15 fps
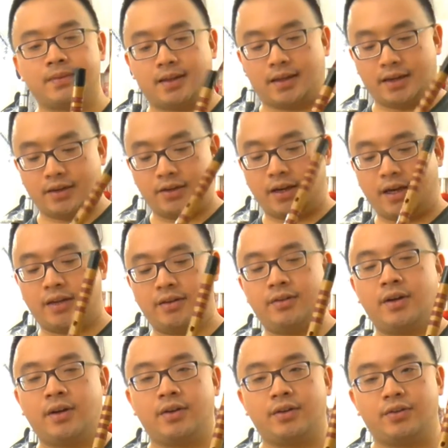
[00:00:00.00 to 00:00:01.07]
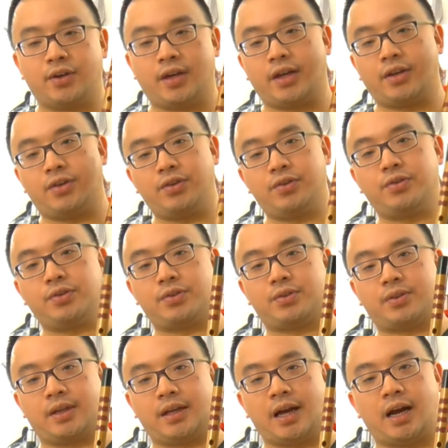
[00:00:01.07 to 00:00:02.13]
then you can use
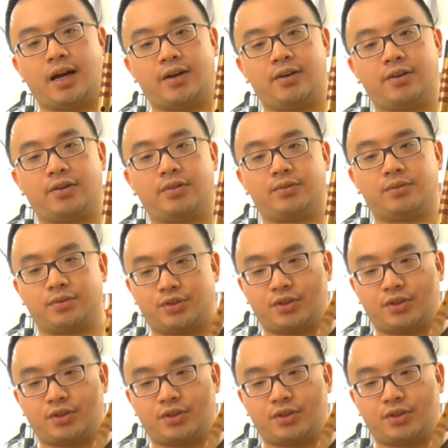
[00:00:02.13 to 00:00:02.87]
the higher note,